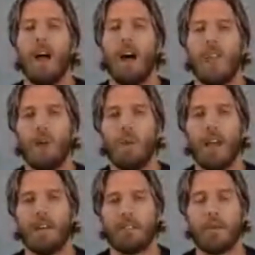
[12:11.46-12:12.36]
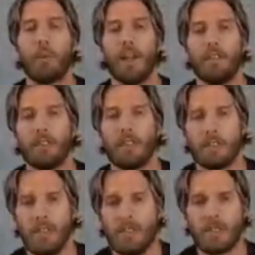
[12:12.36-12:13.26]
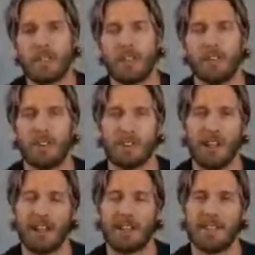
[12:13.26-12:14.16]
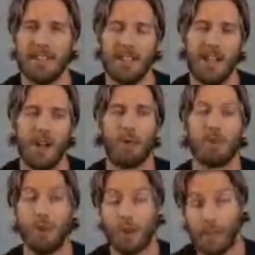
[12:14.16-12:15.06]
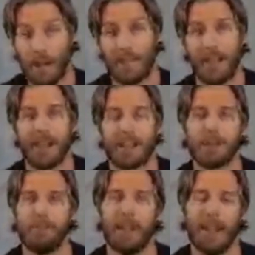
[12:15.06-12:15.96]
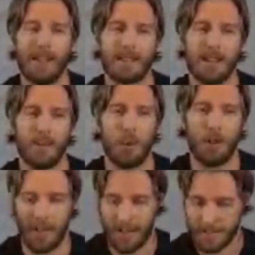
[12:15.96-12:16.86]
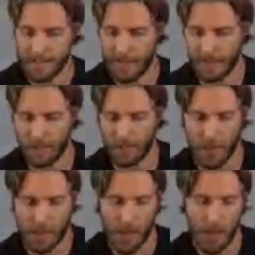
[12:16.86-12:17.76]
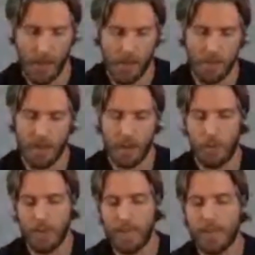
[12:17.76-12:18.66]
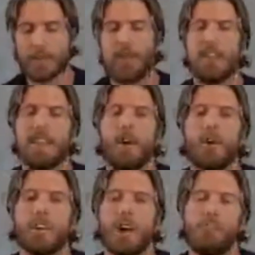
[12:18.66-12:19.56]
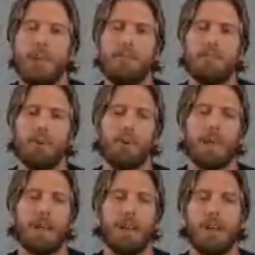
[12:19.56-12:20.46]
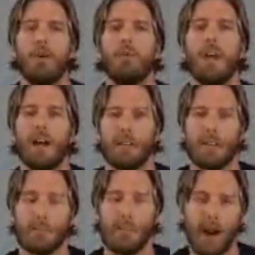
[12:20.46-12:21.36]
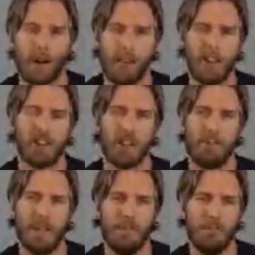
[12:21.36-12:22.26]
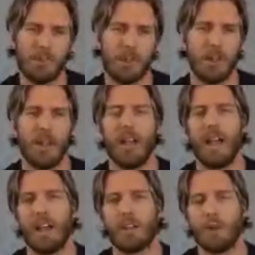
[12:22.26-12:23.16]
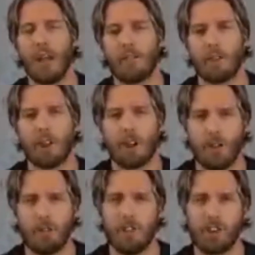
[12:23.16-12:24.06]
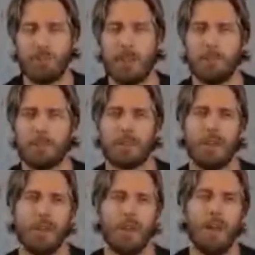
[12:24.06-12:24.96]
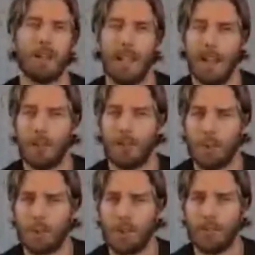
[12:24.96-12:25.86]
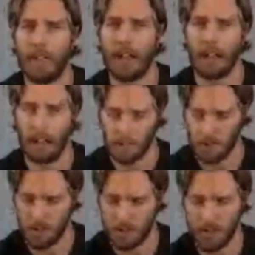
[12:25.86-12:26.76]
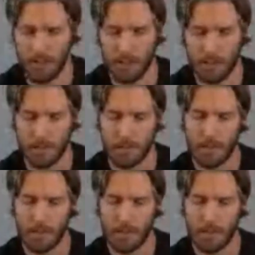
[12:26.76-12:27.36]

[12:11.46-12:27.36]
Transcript: And then we have the Wavefield synthesis functionality. We'll talk about that a little bit later and what that entails. So within the 3D audio beamforming, we have parametric beams and we have coverage beams. Again, we'll cover that in just a second.